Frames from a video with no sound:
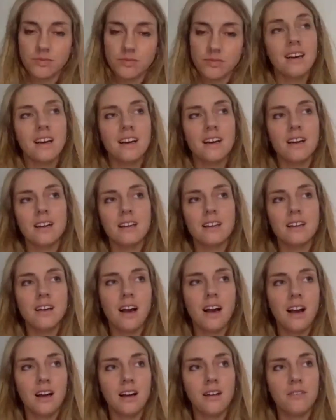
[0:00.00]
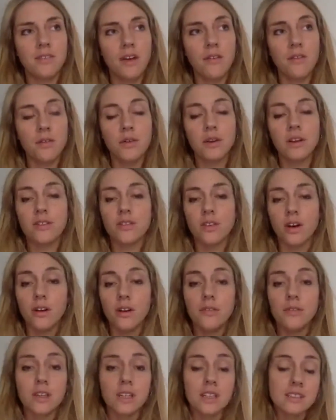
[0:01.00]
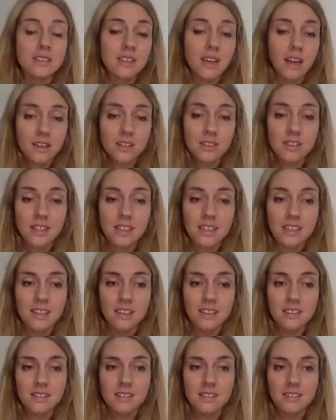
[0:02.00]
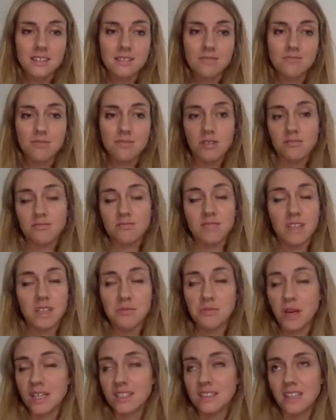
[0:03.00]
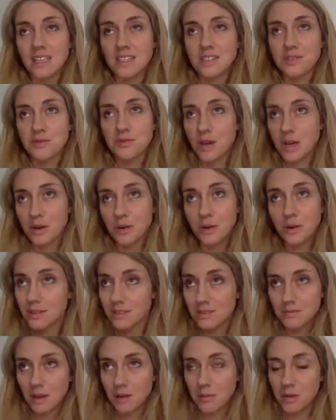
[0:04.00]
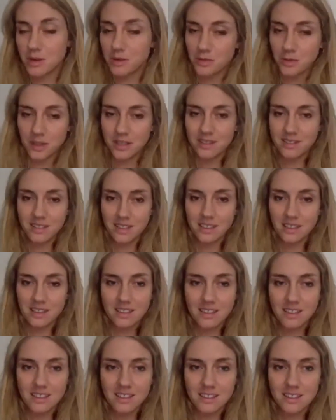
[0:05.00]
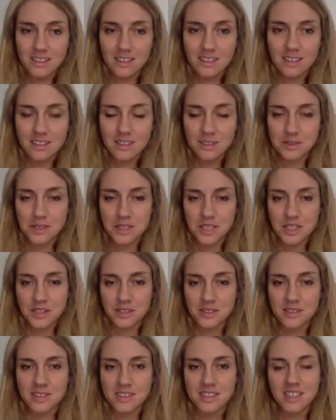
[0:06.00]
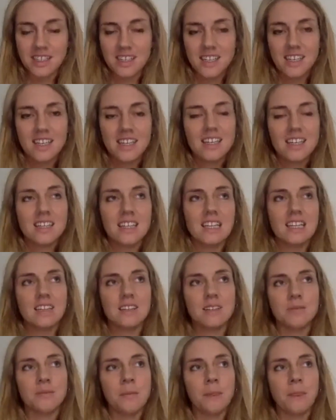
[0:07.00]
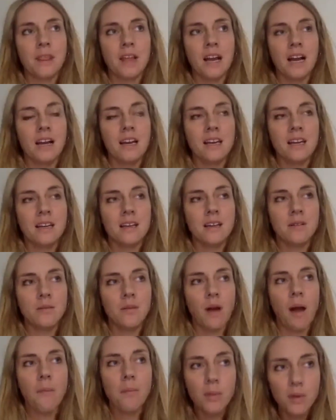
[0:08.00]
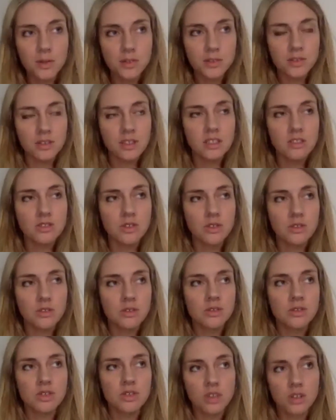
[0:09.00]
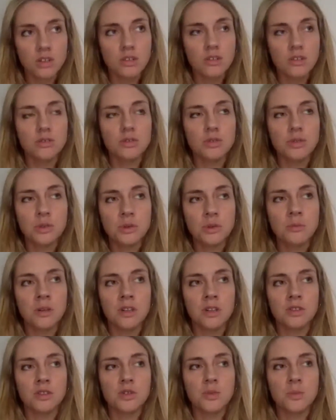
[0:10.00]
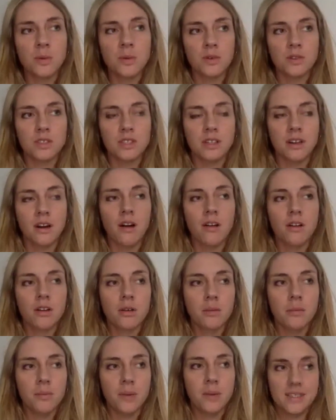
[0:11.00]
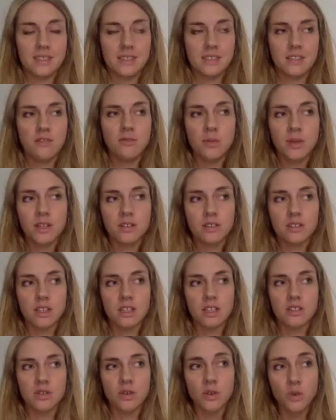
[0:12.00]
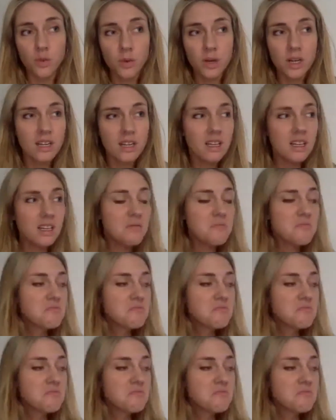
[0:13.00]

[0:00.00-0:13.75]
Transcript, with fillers: uh, I've never really thought of it, actually. And it, it makes sense. We could maybe rethink these conditions. Um, I, I personally don't enjoy too much sports that are competitive, because I don't really